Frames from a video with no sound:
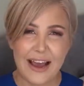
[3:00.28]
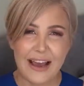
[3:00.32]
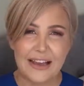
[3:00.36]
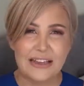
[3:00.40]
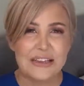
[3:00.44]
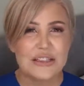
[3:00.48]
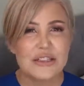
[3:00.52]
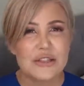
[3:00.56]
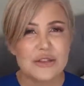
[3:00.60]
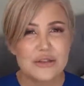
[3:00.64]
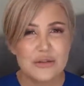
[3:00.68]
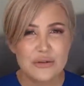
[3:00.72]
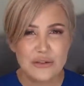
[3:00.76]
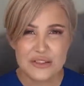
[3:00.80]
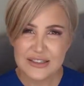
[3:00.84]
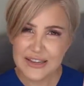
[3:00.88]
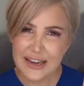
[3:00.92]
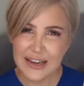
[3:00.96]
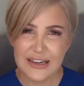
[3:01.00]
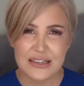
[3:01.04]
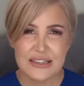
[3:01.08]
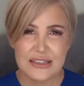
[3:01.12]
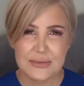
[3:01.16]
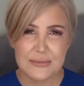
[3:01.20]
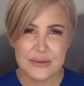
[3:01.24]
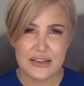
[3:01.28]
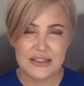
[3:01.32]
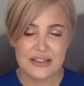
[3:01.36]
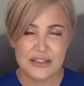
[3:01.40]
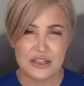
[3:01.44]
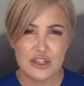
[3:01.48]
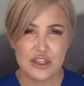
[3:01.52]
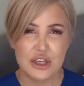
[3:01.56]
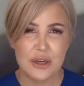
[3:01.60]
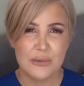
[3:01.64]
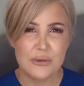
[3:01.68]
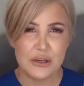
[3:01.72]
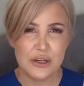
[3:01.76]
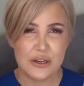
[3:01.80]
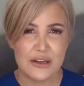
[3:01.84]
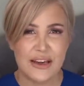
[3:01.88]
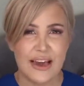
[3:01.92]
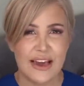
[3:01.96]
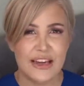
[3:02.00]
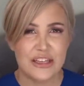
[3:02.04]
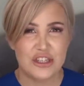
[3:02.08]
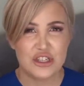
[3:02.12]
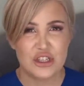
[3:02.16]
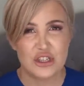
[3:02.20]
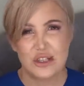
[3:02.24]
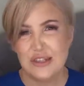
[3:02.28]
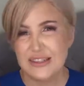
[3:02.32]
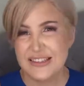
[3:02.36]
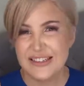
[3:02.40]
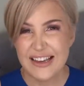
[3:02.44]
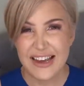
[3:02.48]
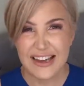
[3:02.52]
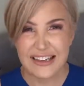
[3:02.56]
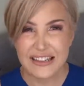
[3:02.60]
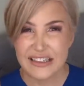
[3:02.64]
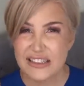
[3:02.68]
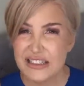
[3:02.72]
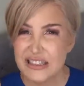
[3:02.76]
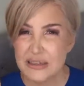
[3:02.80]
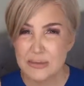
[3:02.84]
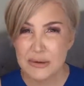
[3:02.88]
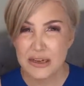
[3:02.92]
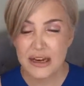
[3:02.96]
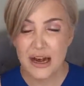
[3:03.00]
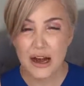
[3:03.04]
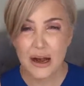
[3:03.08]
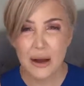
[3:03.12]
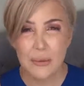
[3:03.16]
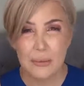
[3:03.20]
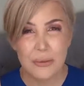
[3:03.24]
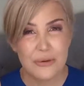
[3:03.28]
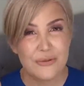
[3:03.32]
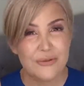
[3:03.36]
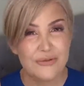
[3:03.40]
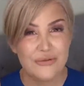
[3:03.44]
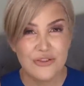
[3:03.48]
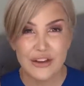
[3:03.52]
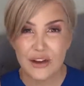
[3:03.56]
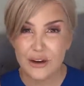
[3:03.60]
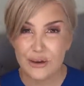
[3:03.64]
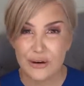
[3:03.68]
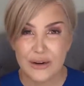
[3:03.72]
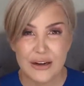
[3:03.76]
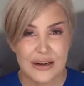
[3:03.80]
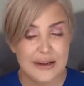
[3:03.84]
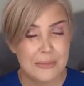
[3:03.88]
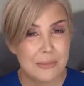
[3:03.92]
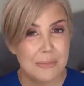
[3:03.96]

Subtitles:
and your text message communication tends to become very